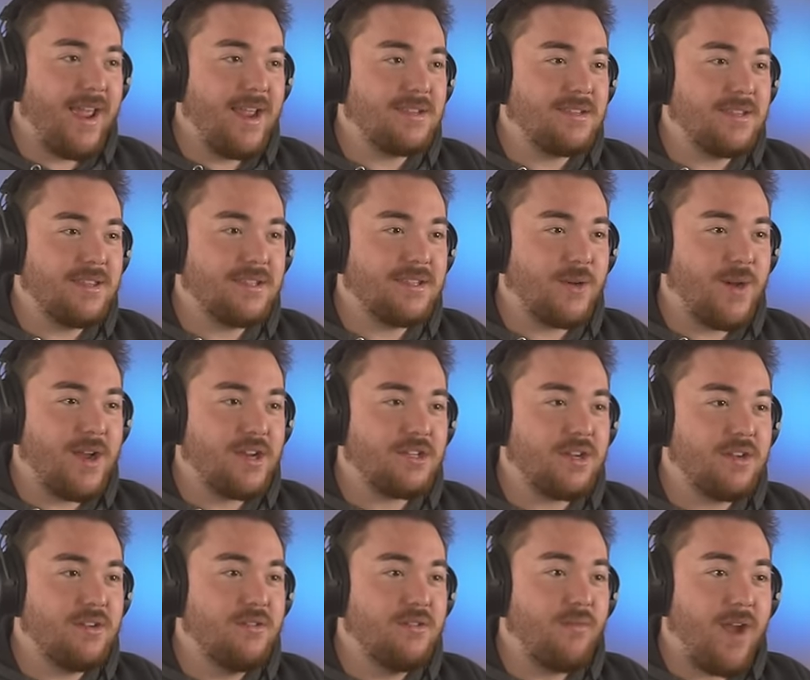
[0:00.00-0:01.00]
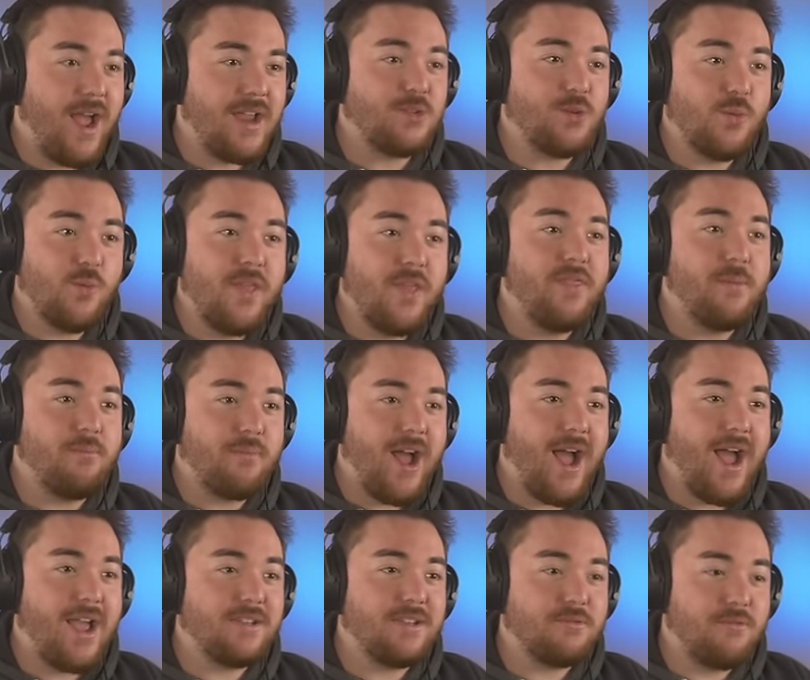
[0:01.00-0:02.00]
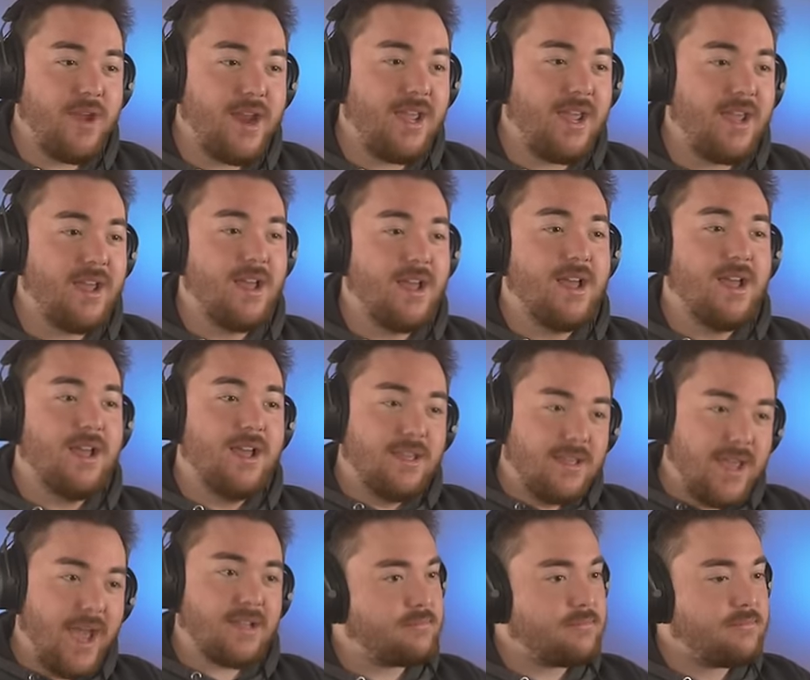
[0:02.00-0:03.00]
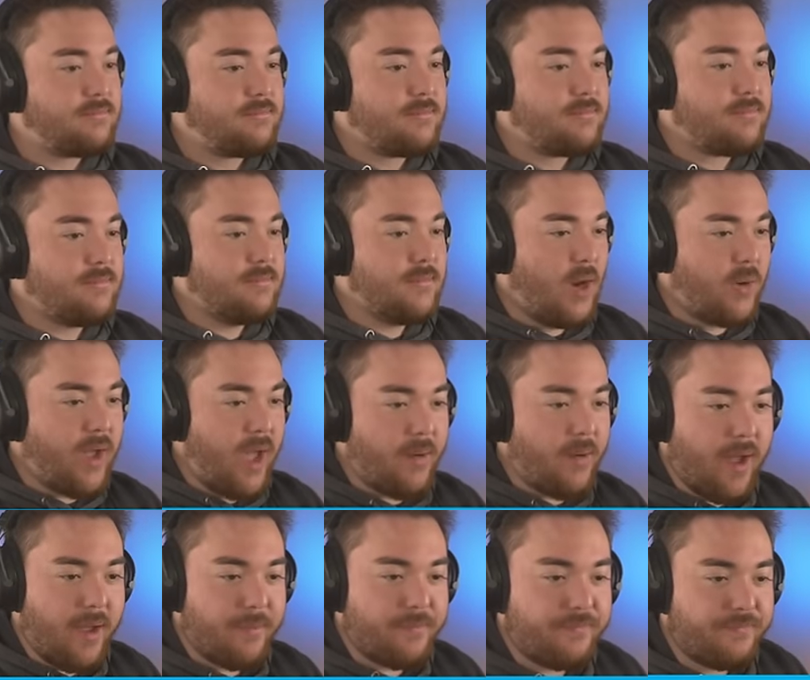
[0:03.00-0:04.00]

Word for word: Answer this question right to win the prize. Ready? Yes. Look, I cannot okay, stress okay.